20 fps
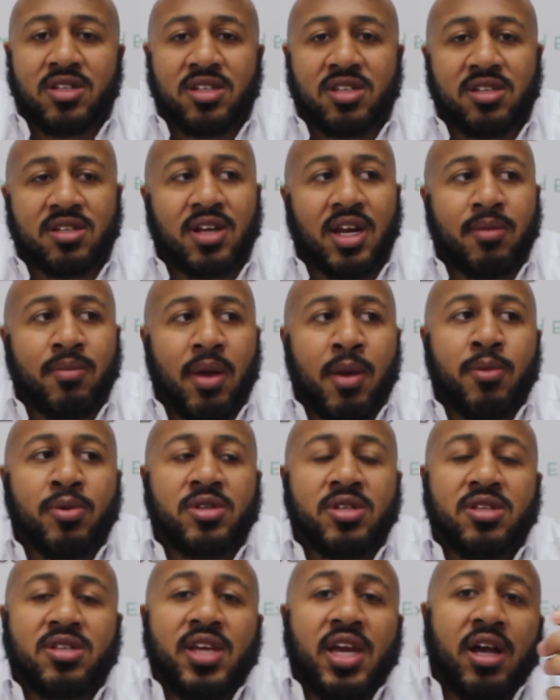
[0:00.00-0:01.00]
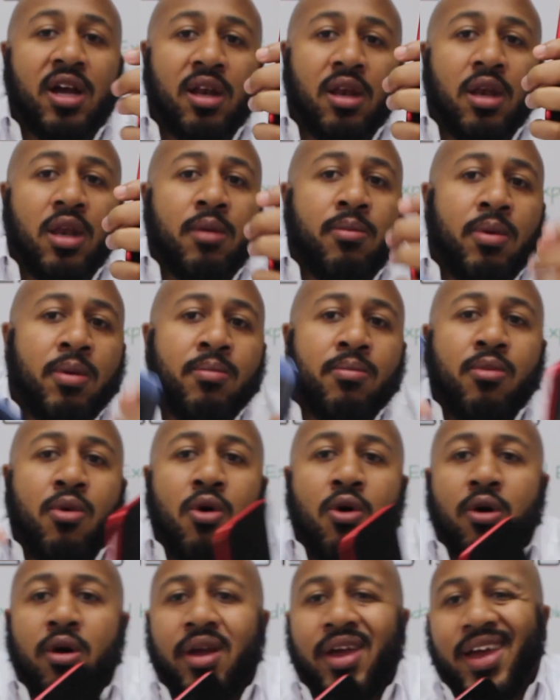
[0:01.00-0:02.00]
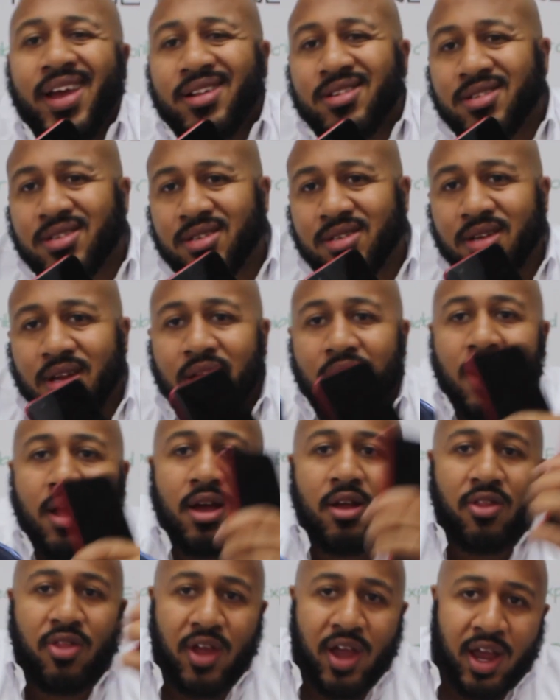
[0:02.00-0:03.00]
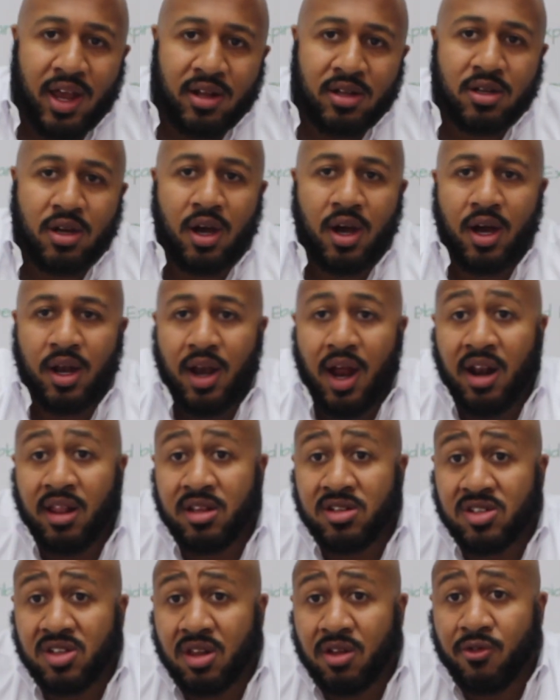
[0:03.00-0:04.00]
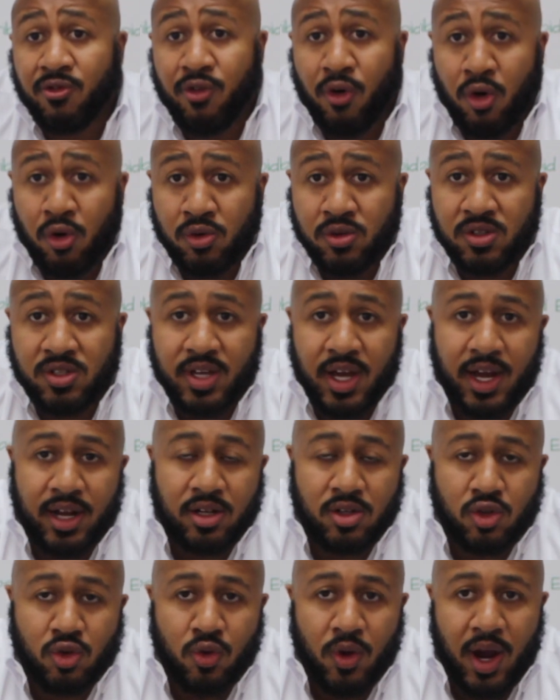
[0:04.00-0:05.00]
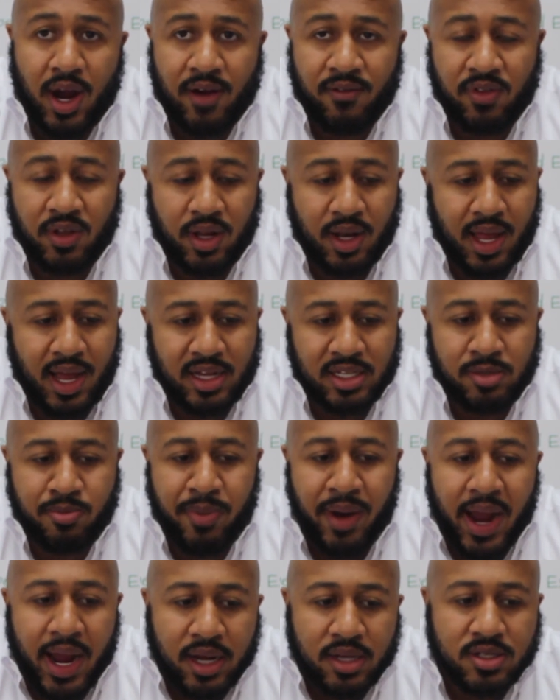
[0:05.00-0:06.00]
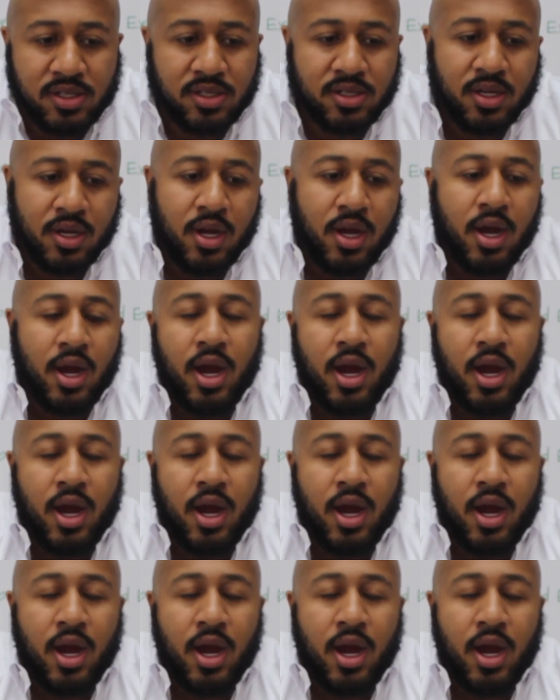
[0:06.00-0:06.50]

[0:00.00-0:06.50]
This is going to be able to take a little bit more hits than a lot of these other phones that do have the glass backs.